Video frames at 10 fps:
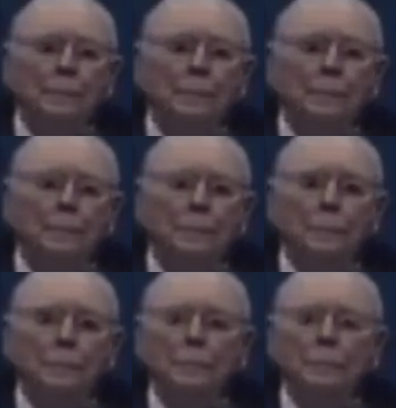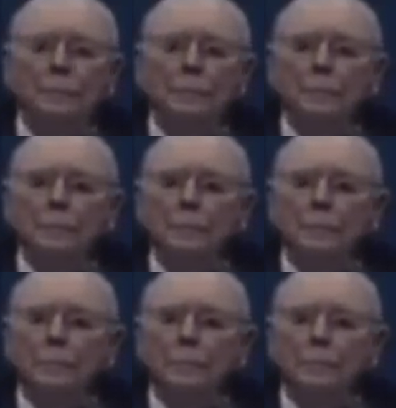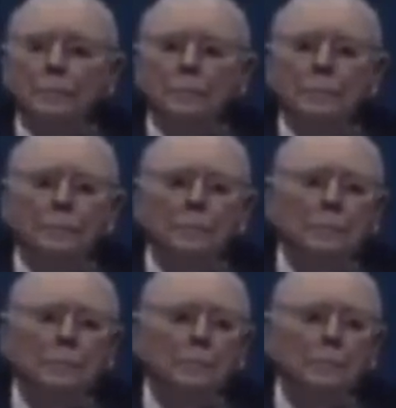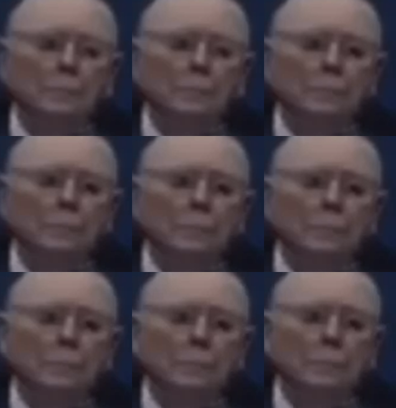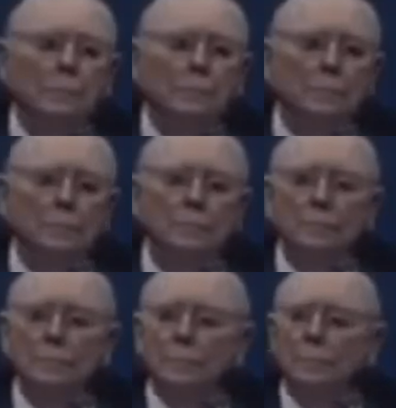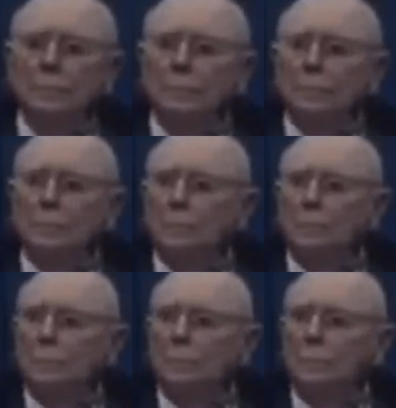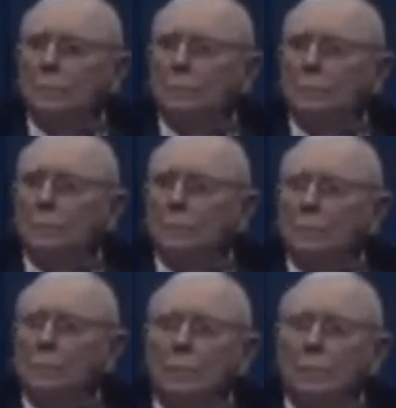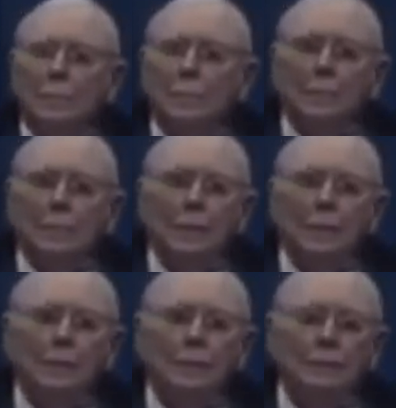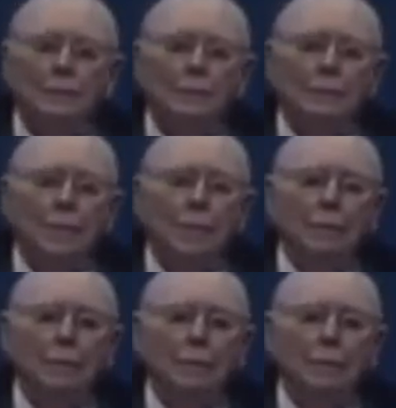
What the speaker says: This person isn't speaking.